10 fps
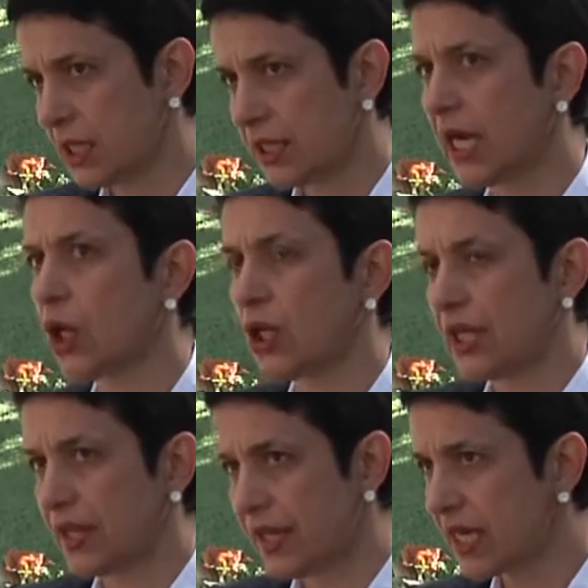Now,
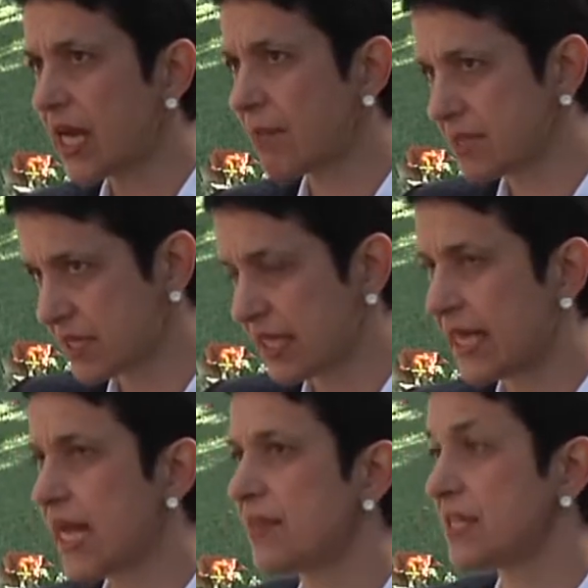there comes
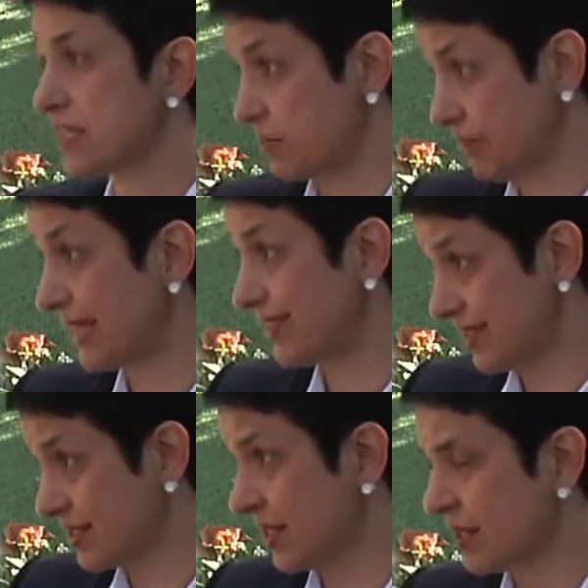again this
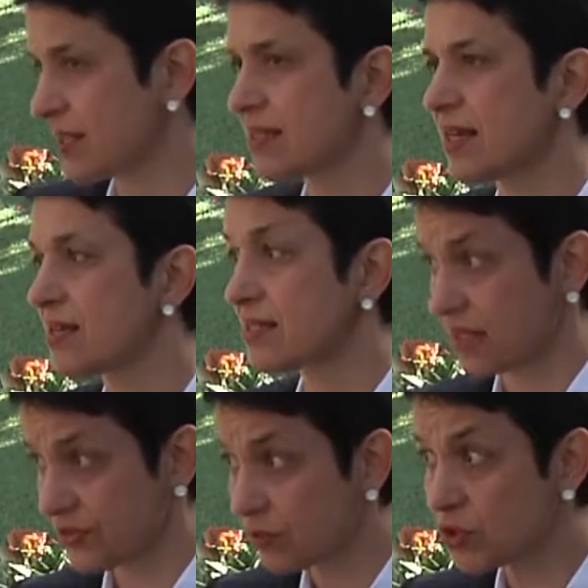Petnica Science
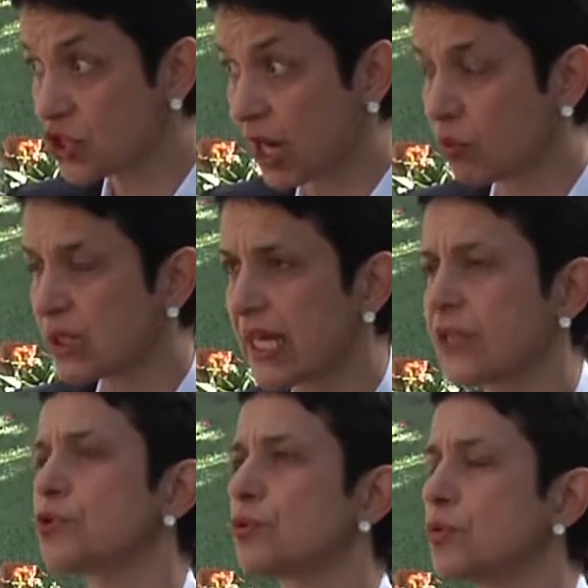Center, which I would
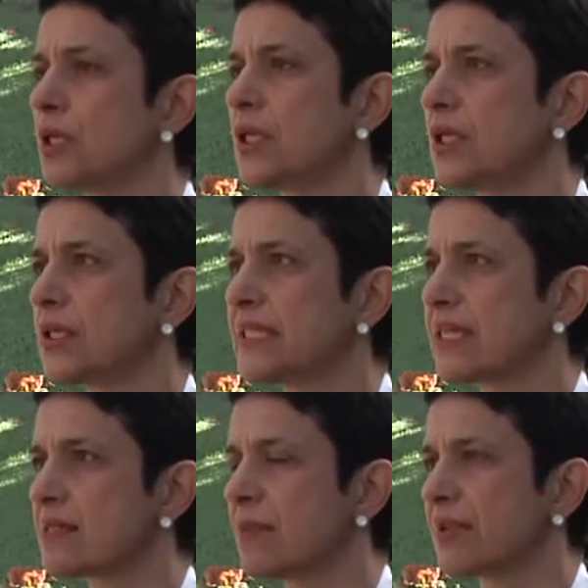like to uh,
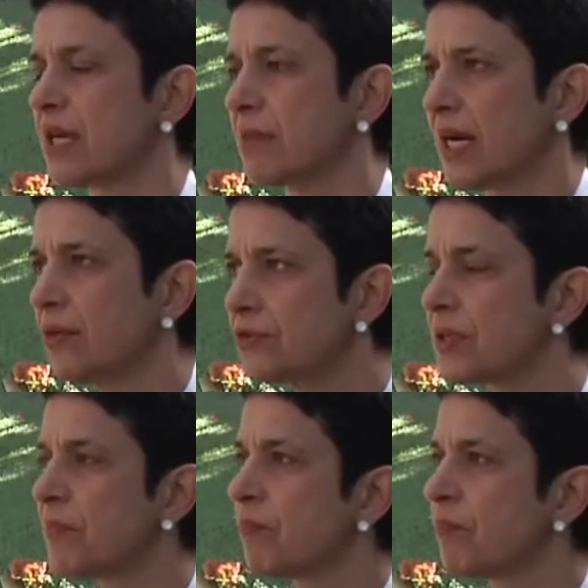tell something about.